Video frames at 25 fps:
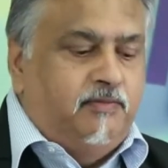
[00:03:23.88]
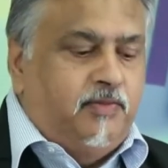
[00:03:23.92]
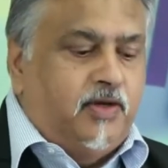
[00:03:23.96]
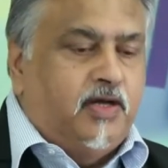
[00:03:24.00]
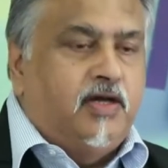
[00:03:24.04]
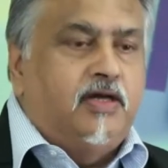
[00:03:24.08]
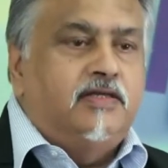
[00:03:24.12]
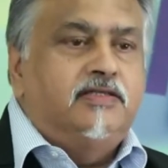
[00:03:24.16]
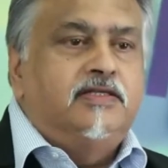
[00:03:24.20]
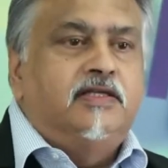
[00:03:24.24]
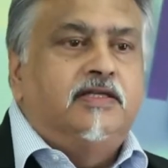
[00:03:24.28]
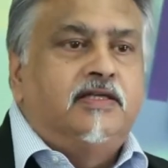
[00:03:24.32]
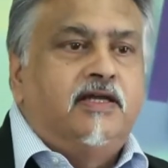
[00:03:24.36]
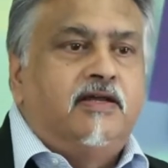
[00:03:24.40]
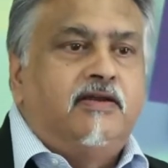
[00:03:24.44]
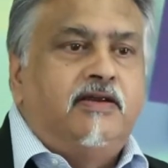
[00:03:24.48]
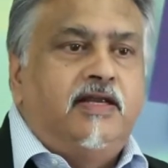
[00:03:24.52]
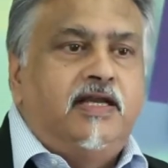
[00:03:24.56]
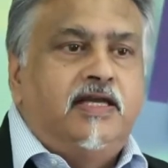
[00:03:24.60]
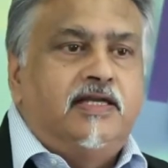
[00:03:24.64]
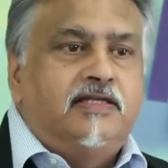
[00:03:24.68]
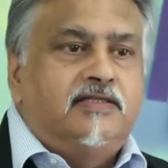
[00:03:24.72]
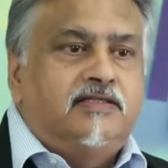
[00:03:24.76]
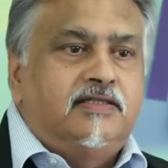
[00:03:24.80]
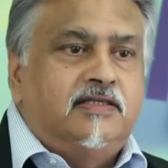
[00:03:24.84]
Because it
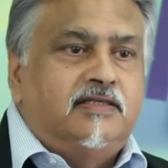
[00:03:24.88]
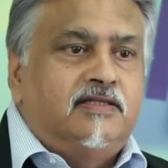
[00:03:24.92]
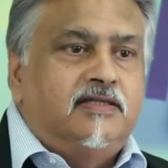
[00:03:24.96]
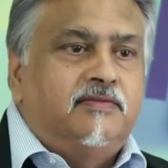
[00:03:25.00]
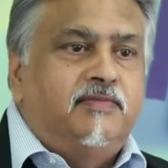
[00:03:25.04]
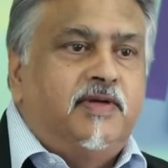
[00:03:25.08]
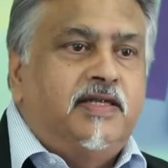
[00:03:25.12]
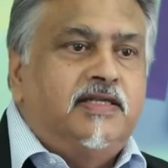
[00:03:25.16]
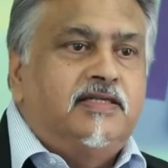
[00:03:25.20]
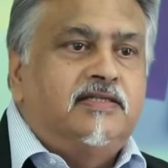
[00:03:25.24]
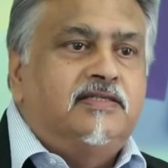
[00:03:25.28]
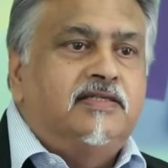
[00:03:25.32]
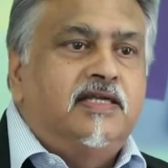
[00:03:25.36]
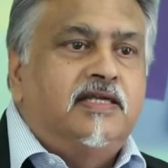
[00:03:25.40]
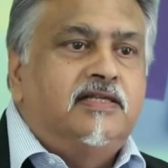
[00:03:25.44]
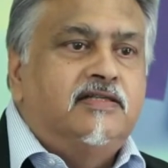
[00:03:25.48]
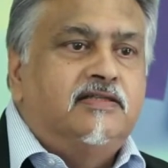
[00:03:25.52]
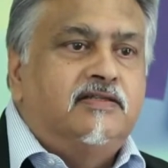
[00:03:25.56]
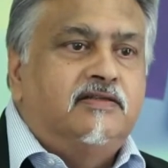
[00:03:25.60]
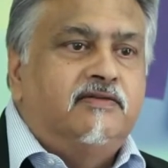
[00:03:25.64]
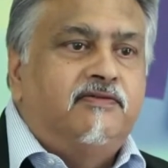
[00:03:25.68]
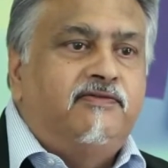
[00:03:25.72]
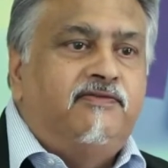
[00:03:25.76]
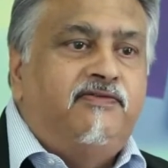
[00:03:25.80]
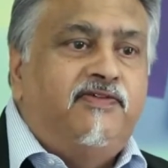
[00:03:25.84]
creates a tremendous sense
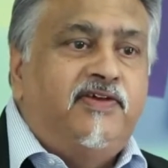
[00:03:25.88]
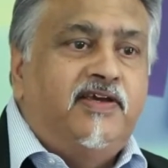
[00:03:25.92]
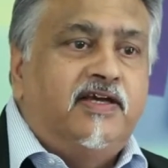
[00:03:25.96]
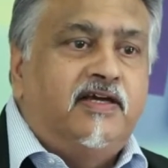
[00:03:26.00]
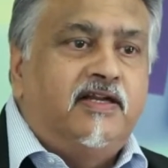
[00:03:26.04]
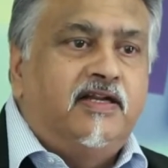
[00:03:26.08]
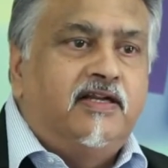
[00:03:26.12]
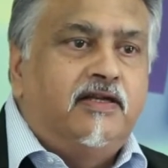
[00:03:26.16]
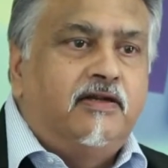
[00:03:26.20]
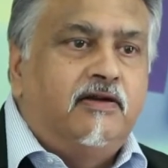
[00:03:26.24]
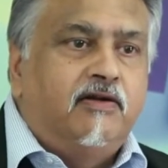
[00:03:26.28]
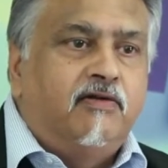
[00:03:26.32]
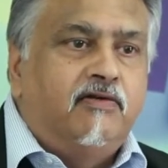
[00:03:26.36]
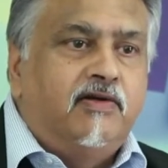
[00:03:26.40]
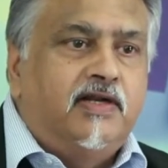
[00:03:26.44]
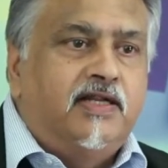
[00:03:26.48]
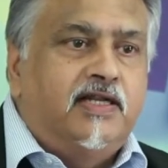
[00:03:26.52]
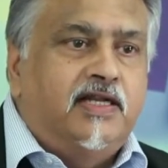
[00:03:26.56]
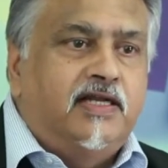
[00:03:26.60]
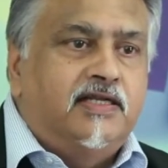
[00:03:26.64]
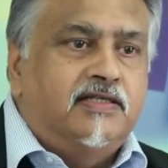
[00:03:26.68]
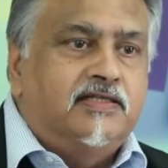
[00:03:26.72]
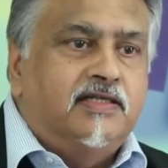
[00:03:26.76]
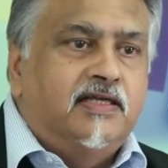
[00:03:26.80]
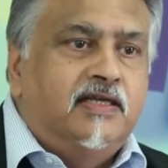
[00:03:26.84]
of fear and
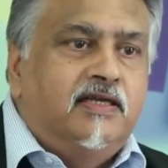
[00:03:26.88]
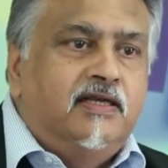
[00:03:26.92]
loneliness.